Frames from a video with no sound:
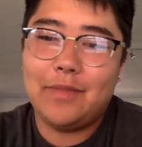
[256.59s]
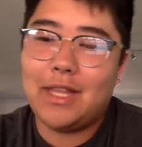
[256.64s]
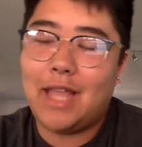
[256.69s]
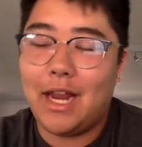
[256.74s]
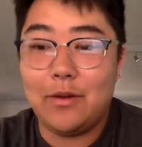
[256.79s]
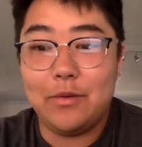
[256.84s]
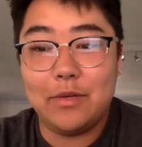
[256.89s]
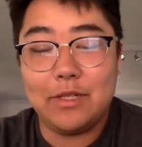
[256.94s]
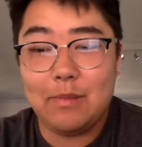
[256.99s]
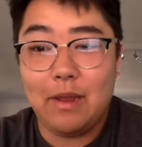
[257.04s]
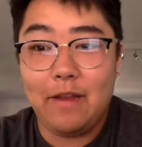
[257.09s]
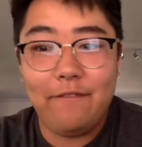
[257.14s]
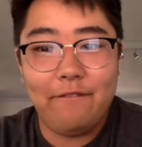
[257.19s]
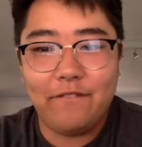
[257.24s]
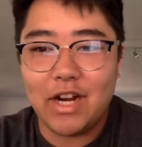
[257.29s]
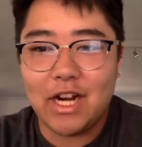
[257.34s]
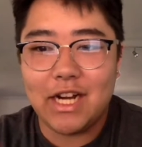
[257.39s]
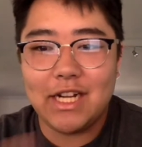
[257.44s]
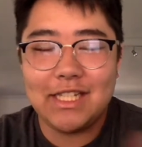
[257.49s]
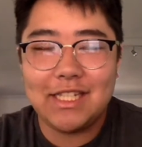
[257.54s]
And it was my
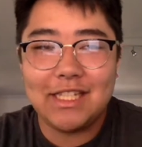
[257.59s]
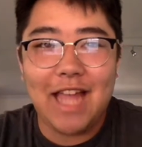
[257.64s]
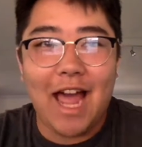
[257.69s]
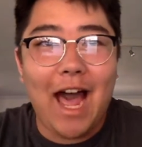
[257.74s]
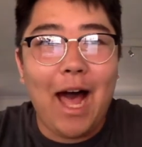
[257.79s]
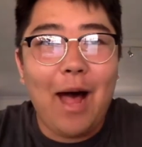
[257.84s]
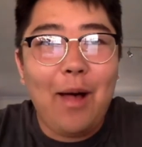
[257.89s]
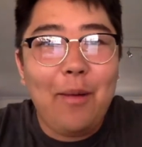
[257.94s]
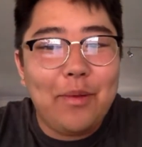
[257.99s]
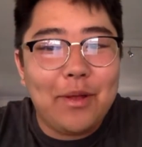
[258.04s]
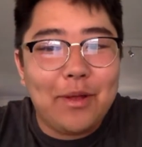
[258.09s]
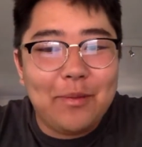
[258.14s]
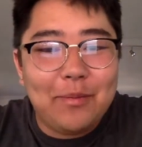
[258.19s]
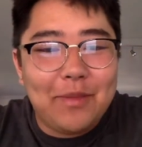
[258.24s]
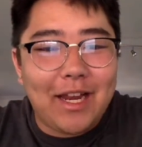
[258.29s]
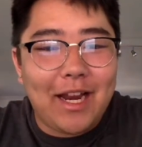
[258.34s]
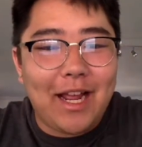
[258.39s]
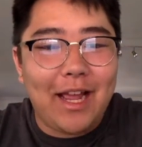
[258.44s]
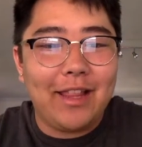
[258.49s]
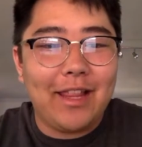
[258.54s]
first album
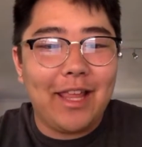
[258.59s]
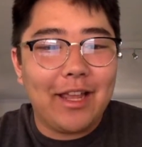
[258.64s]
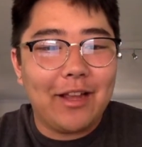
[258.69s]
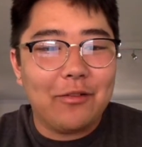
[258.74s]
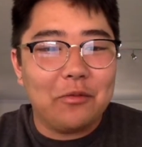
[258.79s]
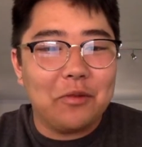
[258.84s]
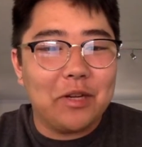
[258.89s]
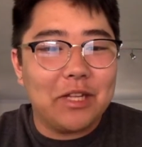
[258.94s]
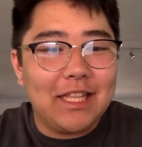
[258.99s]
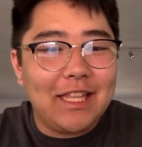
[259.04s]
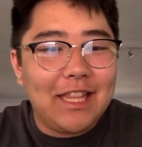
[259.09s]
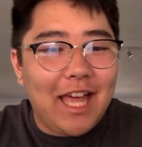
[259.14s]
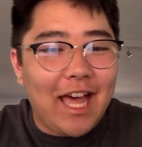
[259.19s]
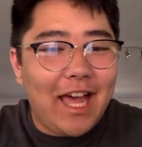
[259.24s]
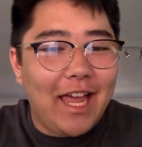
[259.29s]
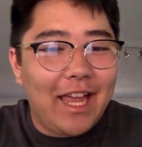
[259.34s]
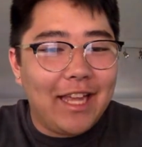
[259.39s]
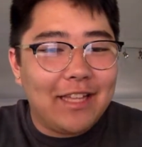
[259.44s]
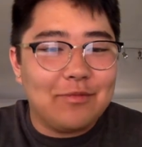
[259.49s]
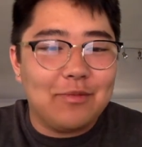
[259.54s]
that I like really
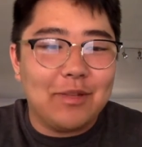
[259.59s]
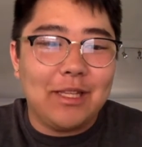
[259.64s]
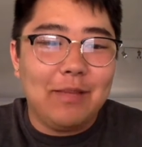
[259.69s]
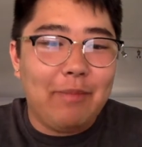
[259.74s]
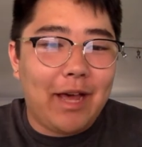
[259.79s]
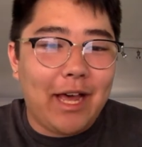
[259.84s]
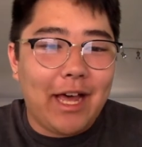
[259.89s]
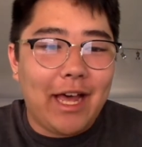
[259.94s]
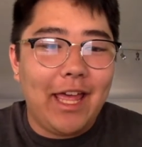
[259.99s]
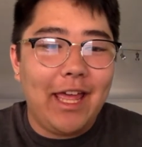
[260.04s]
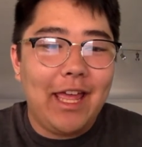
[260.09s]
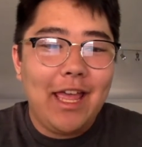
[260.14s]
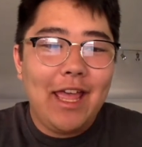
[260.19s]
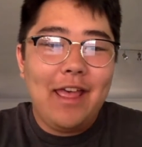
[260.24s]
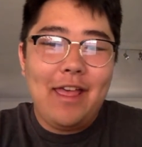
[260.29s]
liked, really bought.